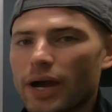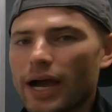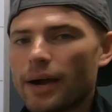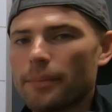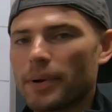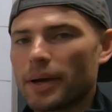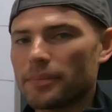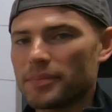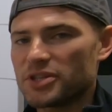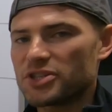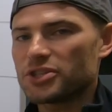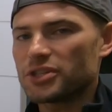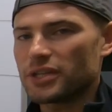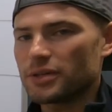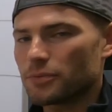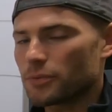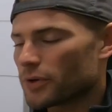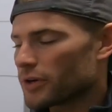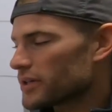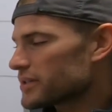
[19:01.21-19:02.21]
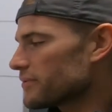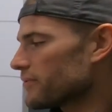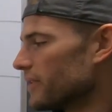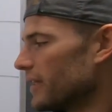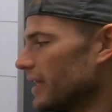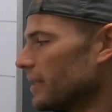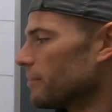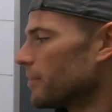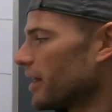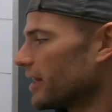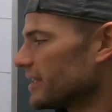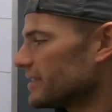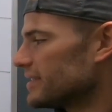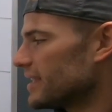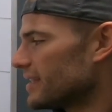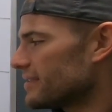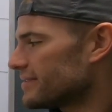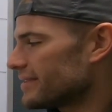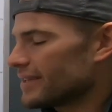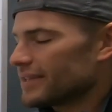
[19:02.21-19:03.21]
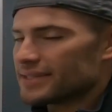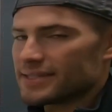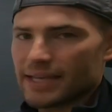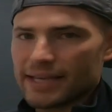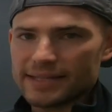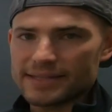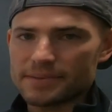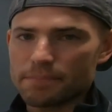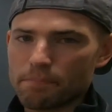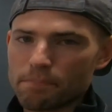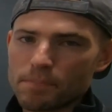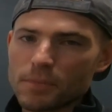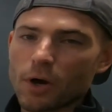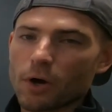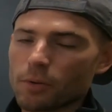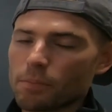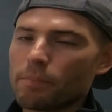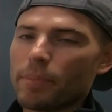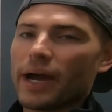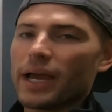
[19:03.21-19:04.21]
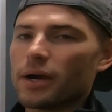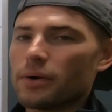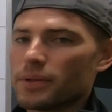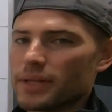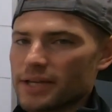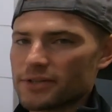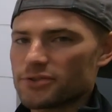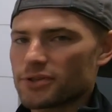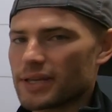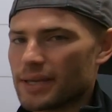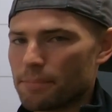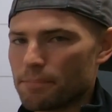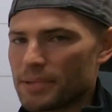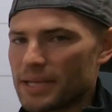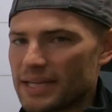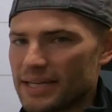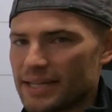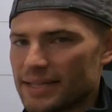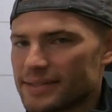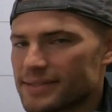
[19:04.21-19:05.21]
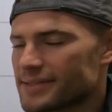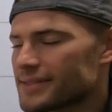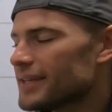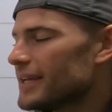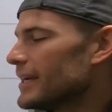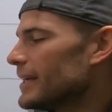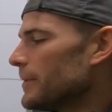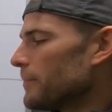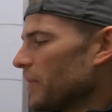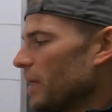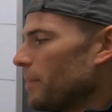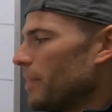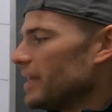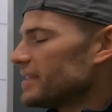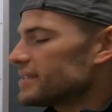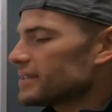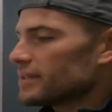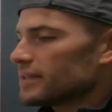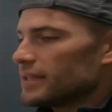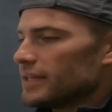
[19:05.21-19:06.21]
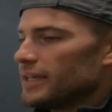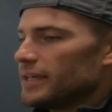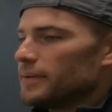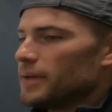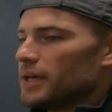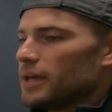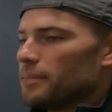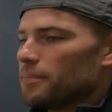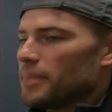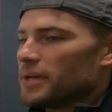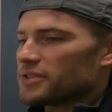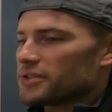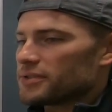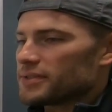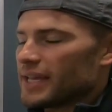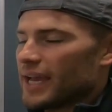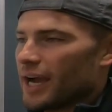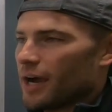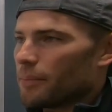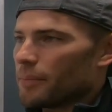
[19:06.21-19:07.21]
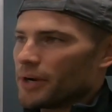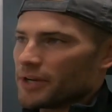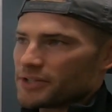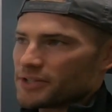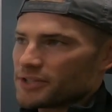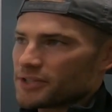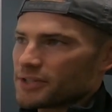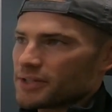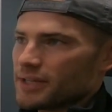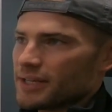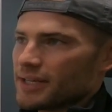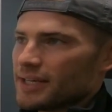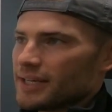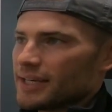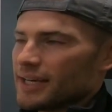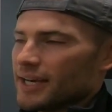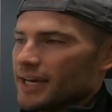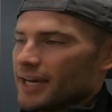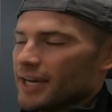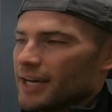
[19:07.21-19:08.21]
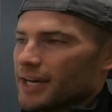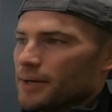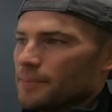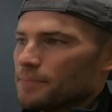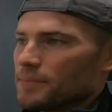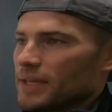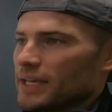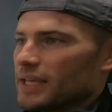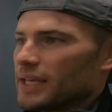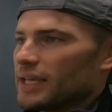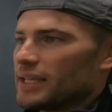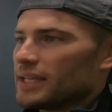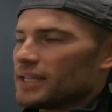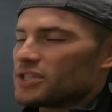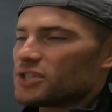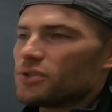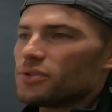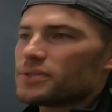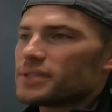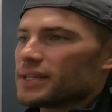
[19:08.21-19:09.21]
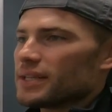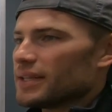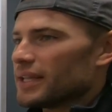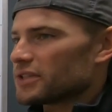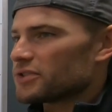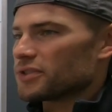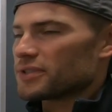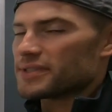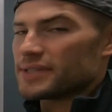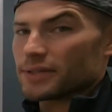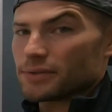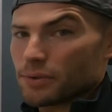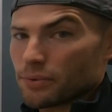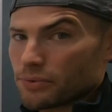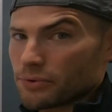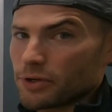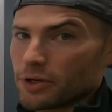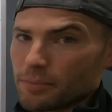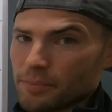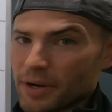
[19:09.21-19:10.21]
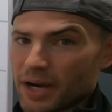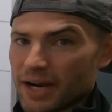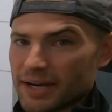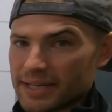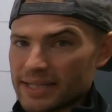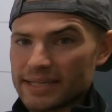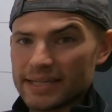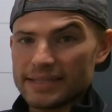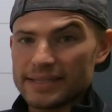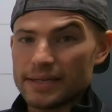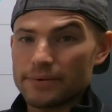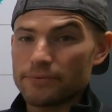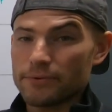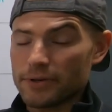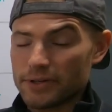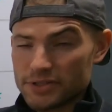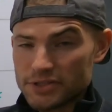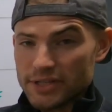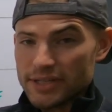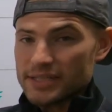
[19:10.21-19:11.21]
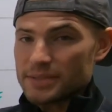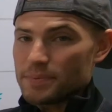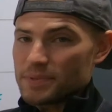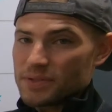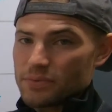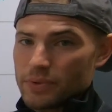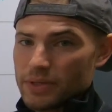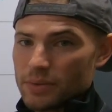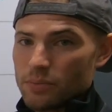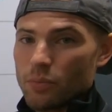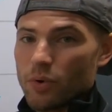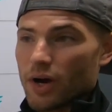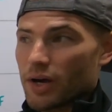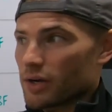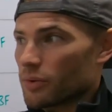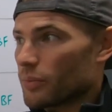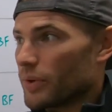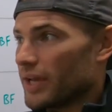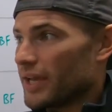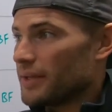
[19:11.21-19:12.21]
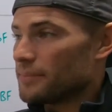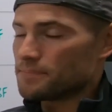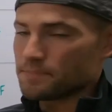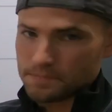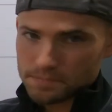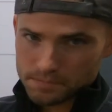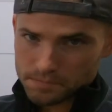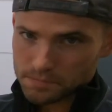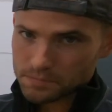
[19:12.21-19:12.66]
how my machine works for the InBody testing, it's called bioelectric impedance. It basically measures how much, it shoots an electric signal through your body, and it differentiates between water weight,